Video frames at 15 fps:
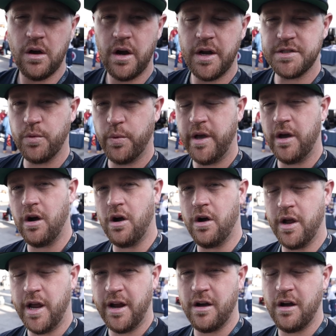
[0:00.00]
All right, so we
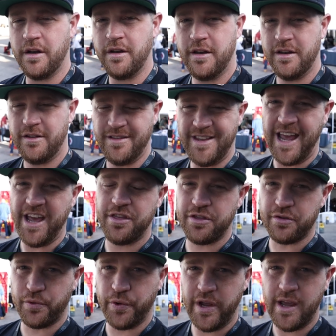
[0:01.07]
are here on day
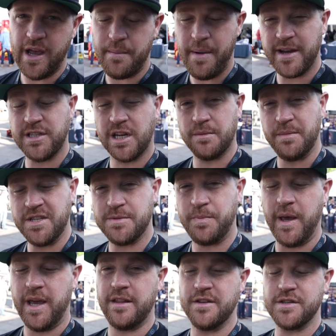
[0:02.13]
three. I'm actually going to be
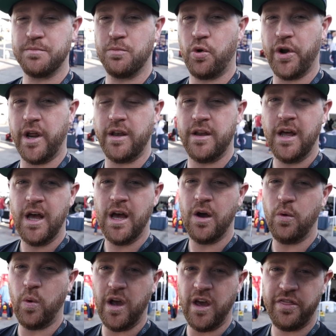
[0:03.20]
speaking this morning
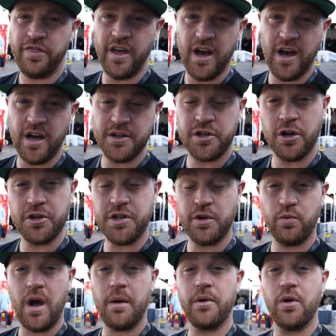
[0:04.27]
with Tersh
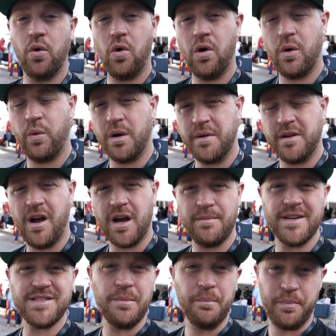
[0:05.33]
and Robert Orr. We're going to be talking
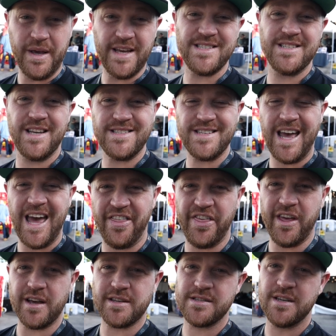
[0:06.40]
about some business
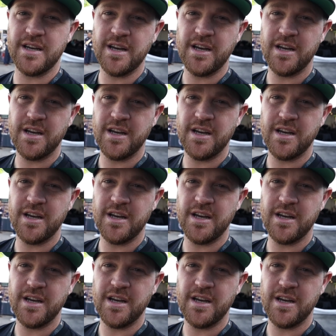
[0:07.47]
ethics.